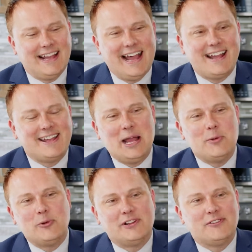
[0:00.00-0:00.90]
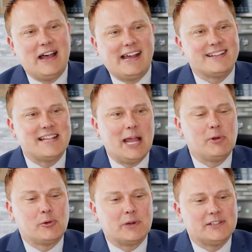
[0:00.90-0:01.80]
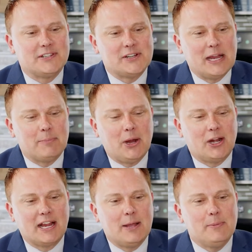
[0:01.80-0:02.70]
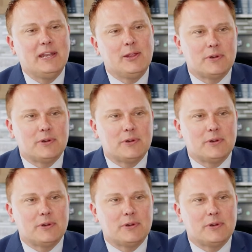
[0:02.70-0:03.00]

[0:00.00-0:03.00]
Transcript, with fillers: Hi, I'm Will Foss. I'm a realtor at Park Company